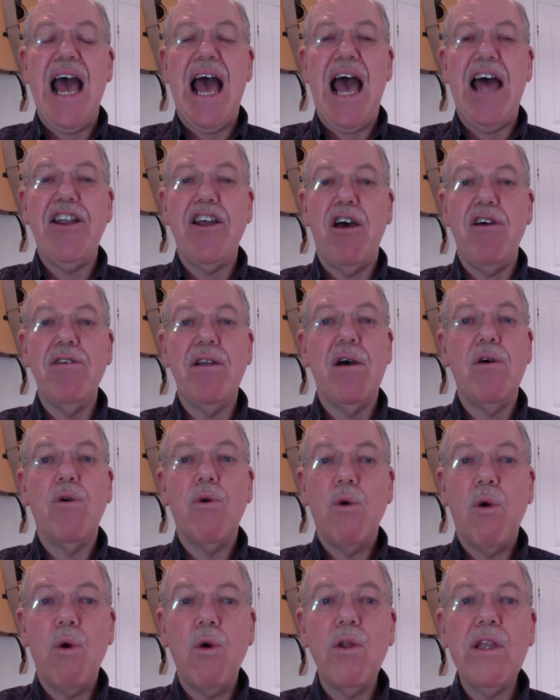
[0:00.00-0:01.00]
an owner
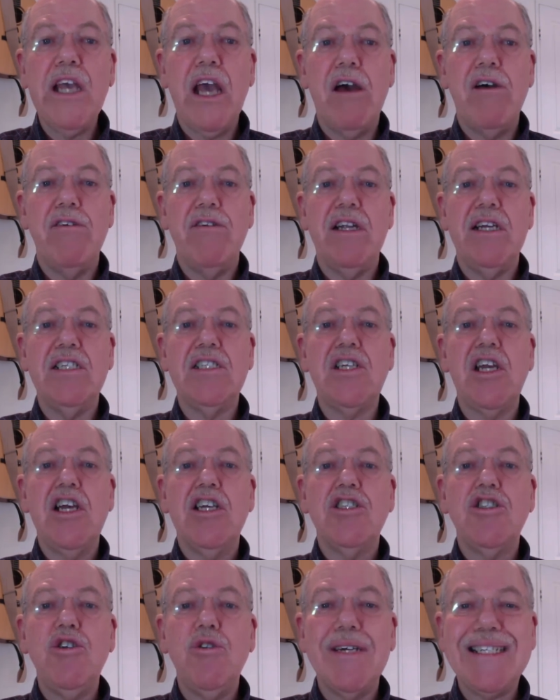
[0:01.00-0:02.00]
or all the owners
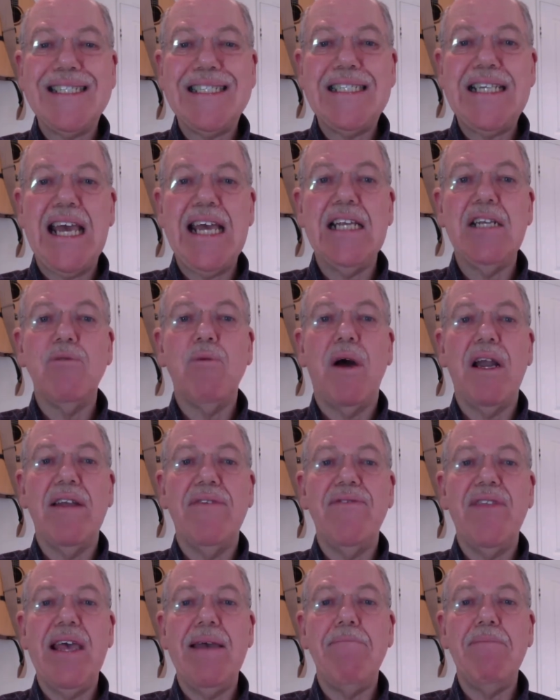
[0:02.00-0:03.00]
to attend one
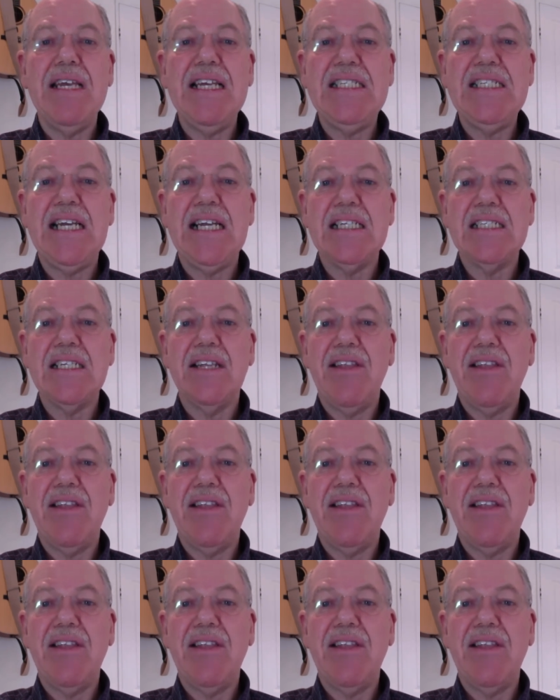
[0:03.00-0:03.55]
of their meetings.